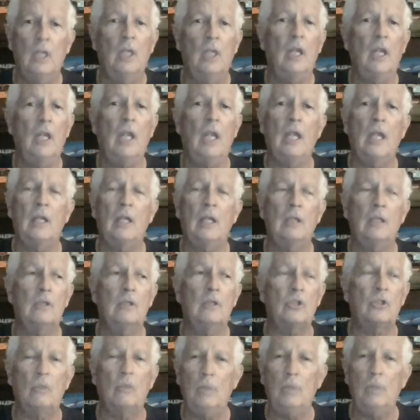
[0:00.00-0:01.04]
and in
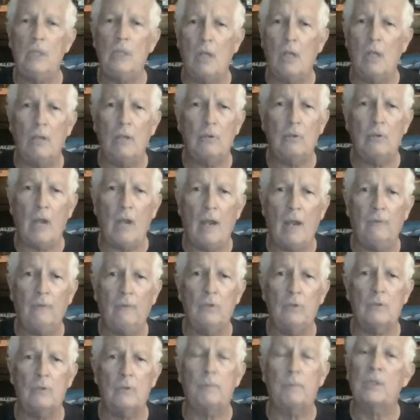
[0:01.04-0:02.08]
so many other
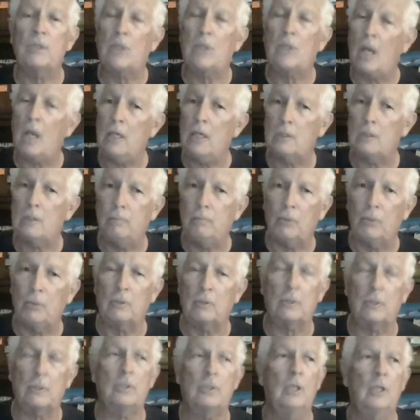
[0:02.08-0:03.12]
avenues besides
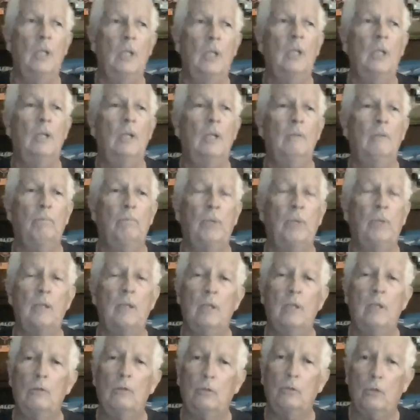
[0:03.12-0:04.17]
books. But
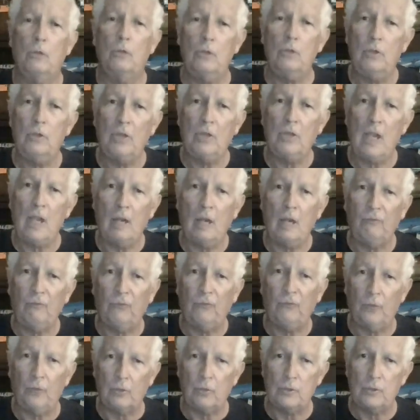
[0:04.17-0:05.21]
learn that
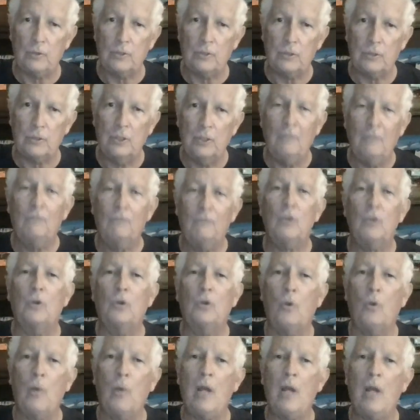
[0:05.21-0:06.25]
first,
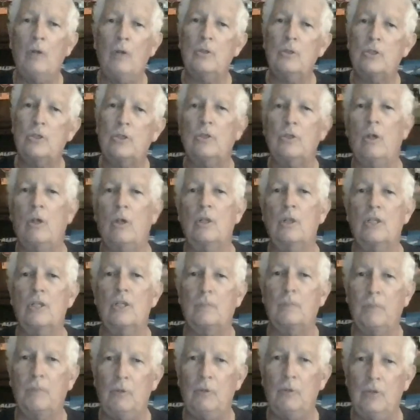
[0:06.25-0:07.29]
go out and start
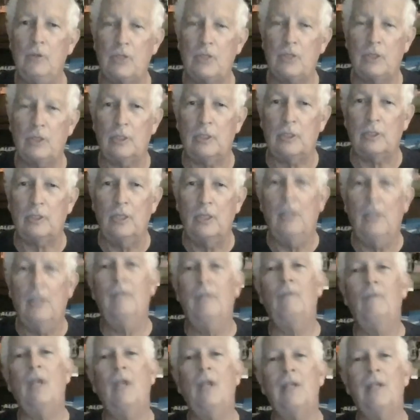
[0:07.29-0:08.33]
experiencing it.
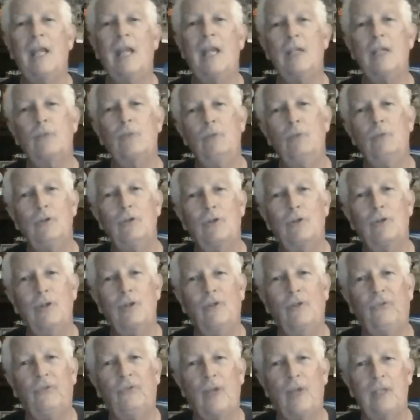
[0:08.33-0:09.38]
And that's when you're going
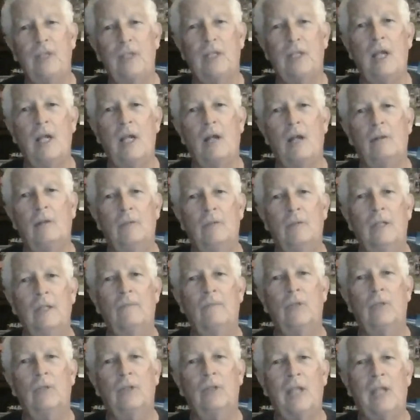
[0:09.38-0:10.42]
to find out
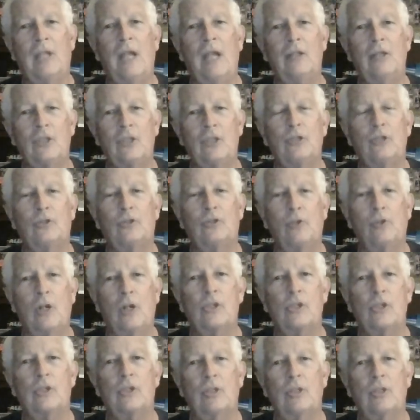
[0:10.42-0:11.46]
that that is the
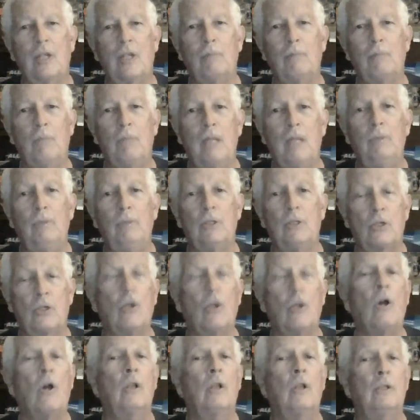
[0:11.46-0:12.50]
direction that maybe is
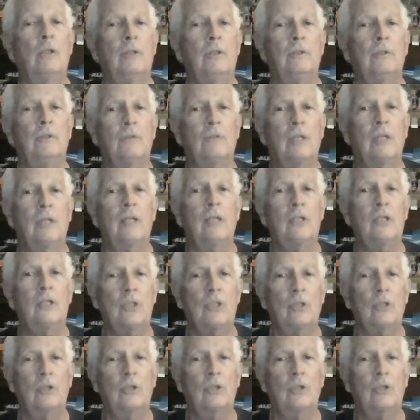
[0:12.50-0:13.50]
calling you. That is the